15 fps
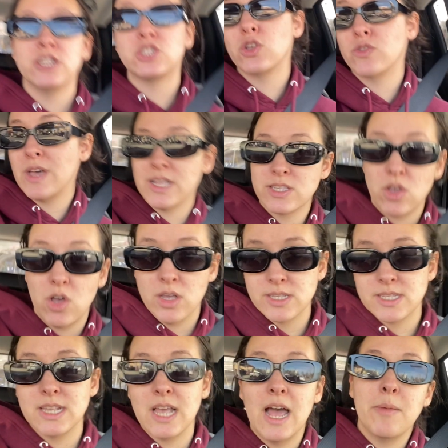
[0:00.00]
So that's all
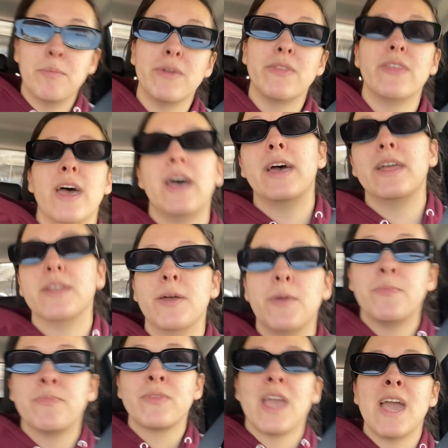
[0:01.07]
set. But then
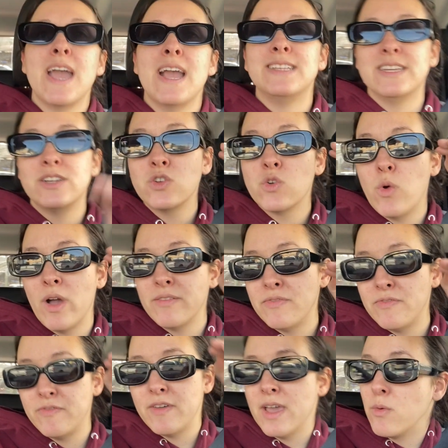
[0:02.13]
it didn't quite
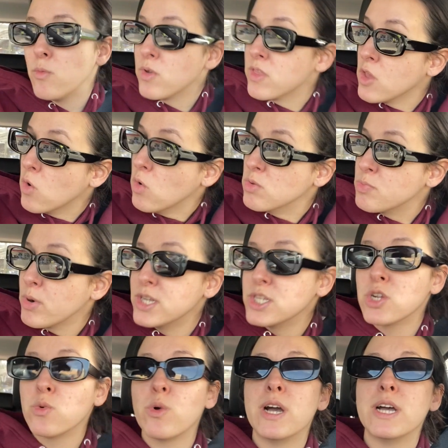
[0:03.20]
fit where the old
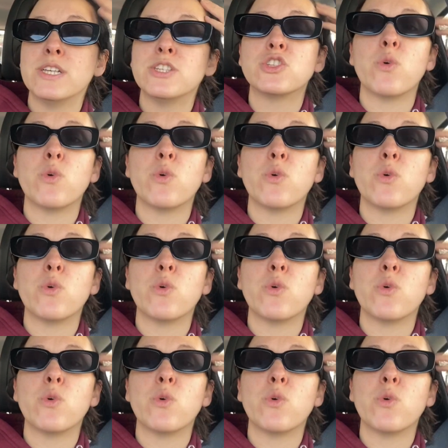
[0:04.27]
printer was.